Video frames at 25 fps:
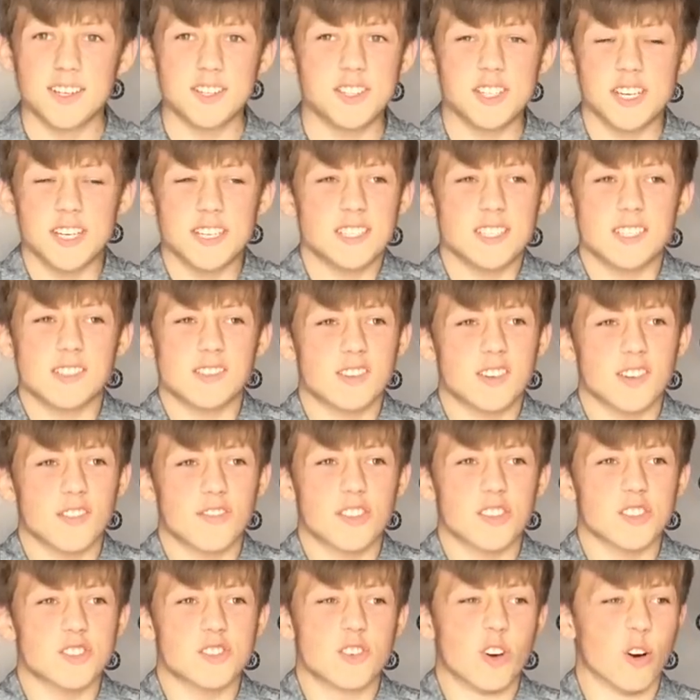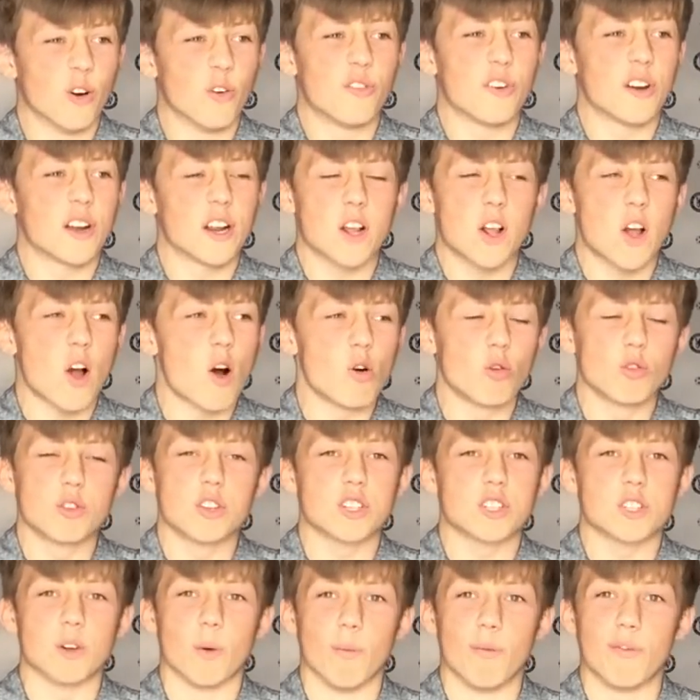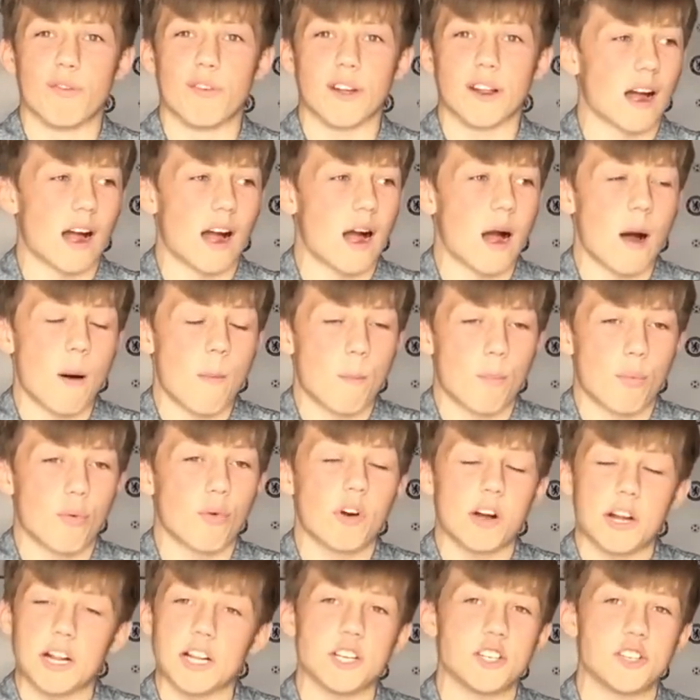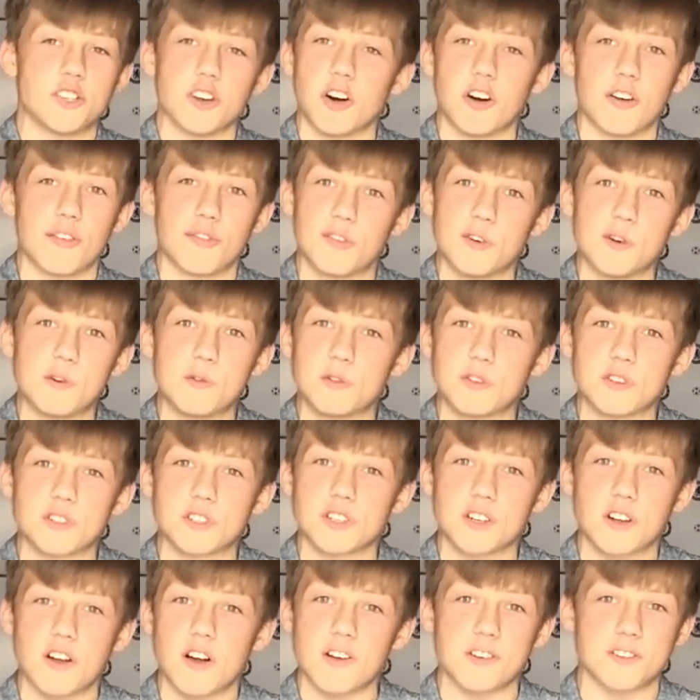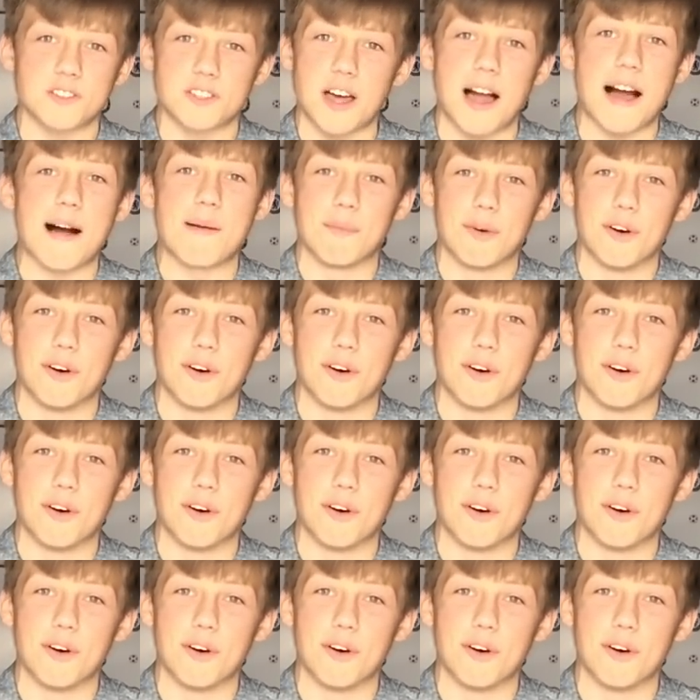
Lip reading: Is she eating stuff that's covered in gold or something? I'm pretty sure food doesn't cost that